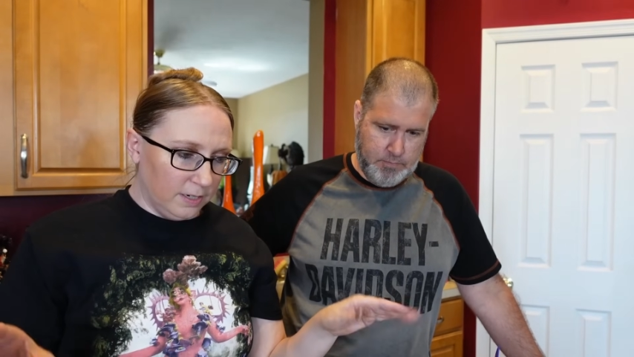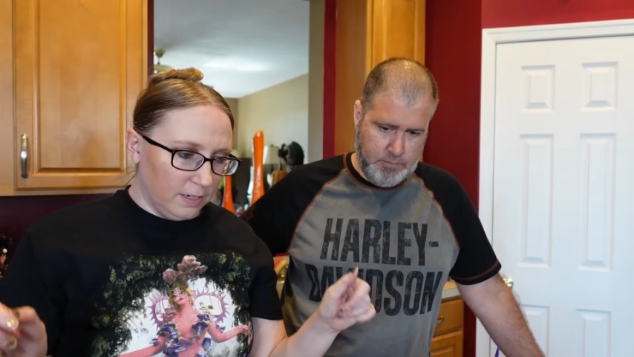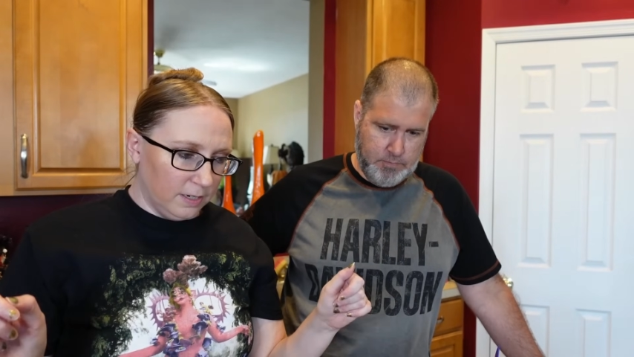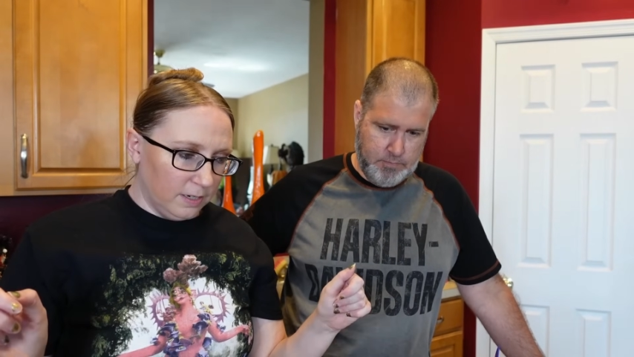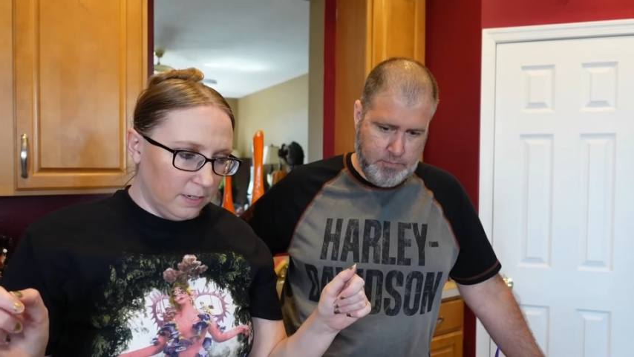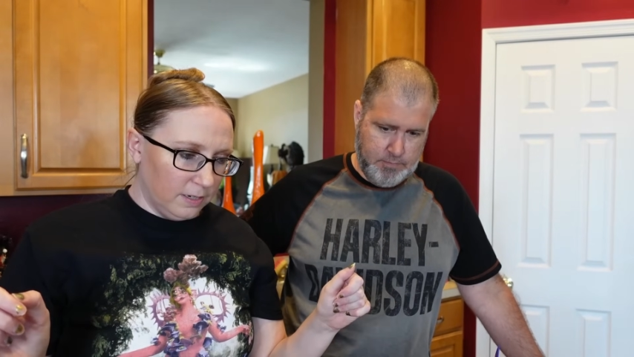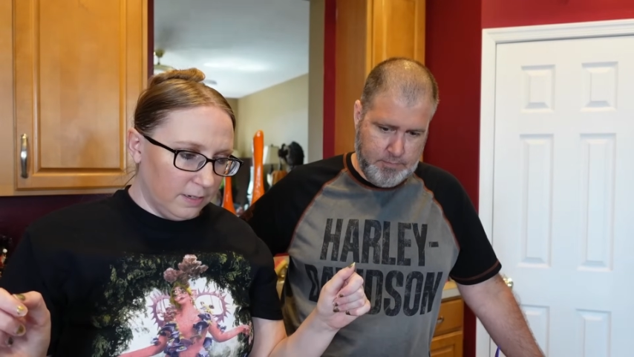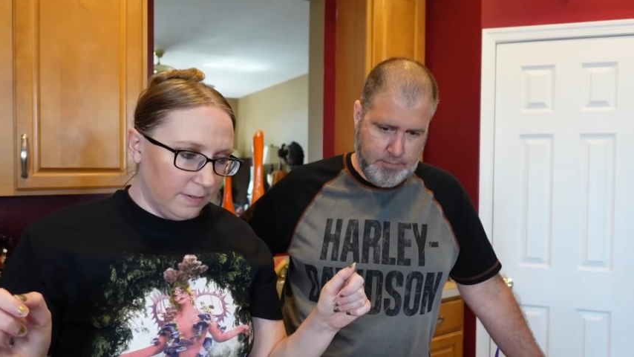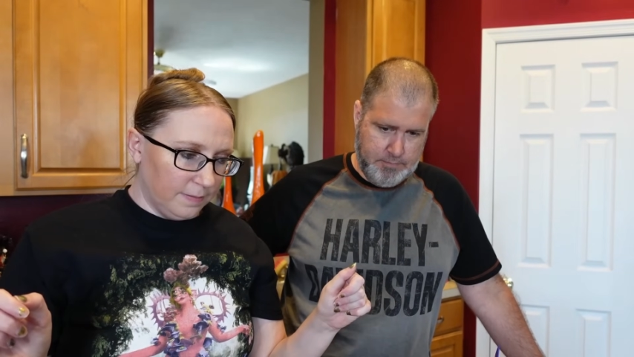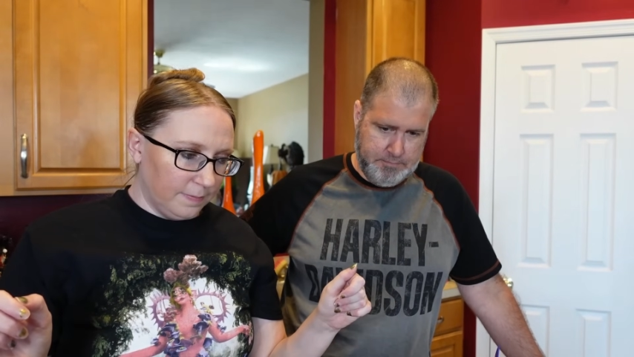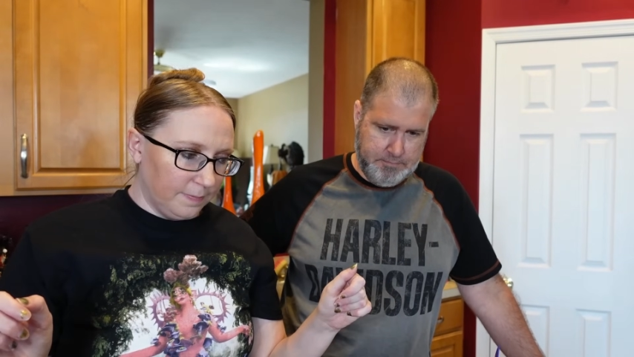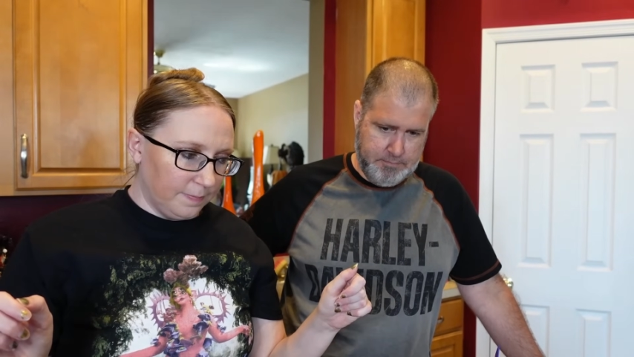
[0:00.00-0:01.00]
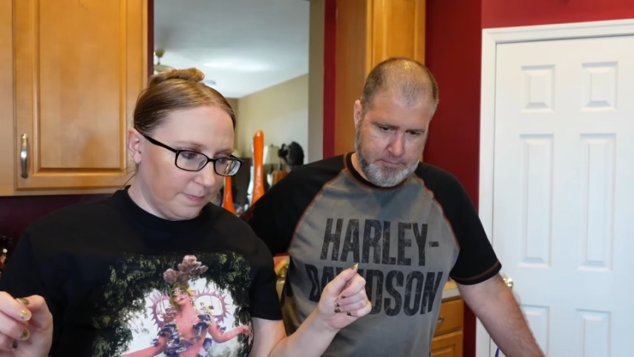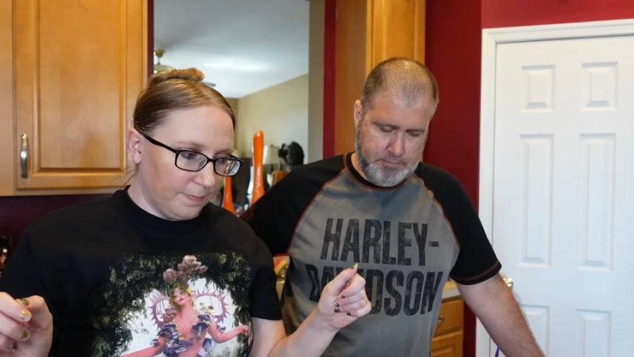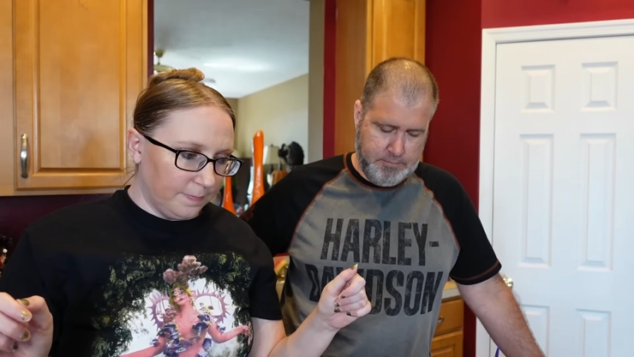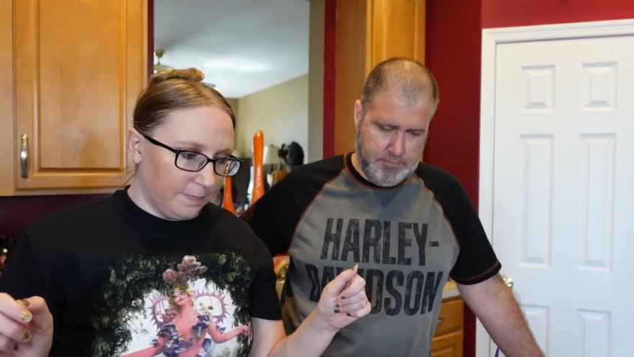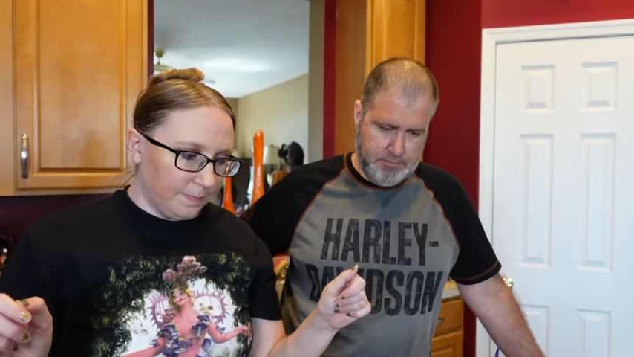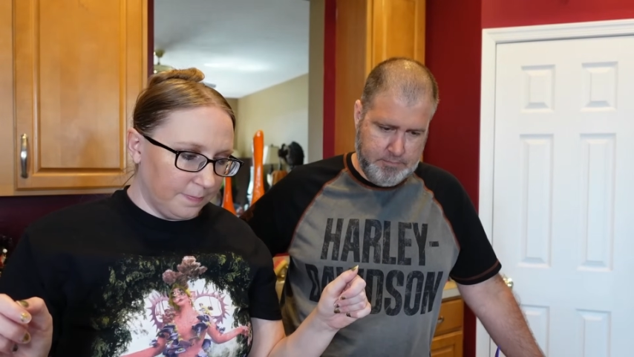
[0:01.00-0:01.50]

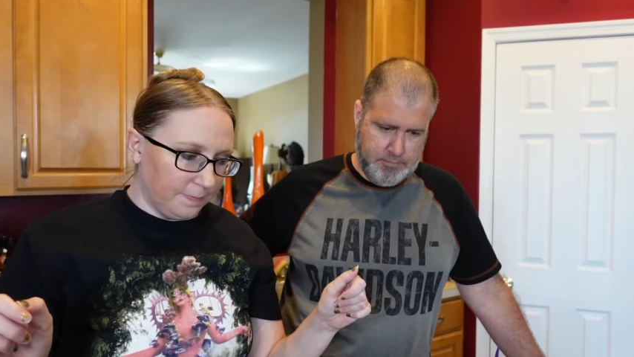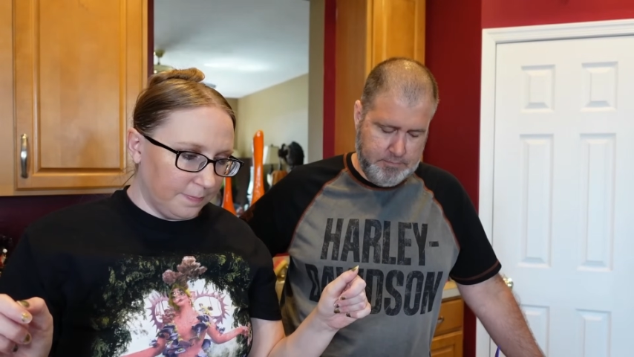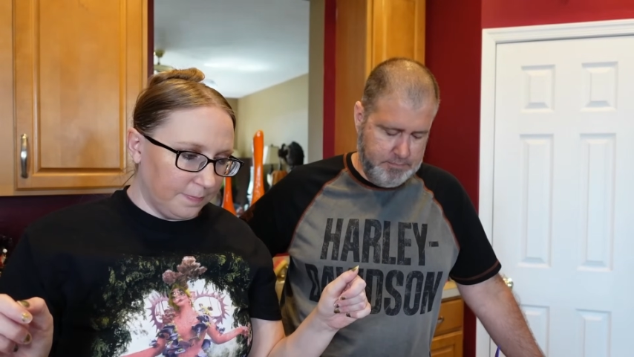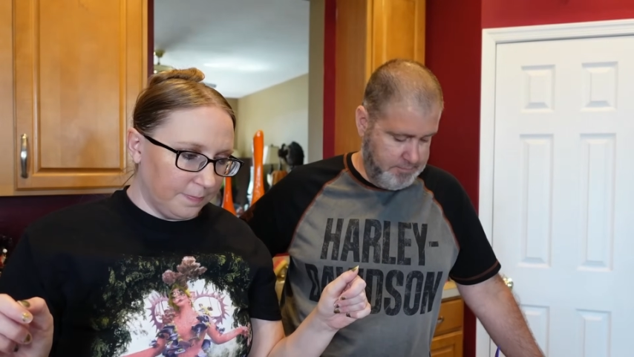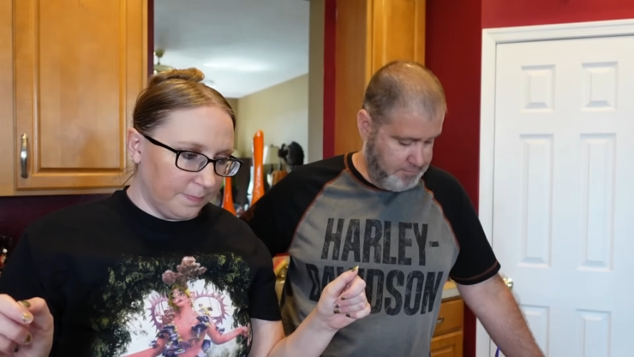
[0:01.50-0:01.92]
Nothing is said.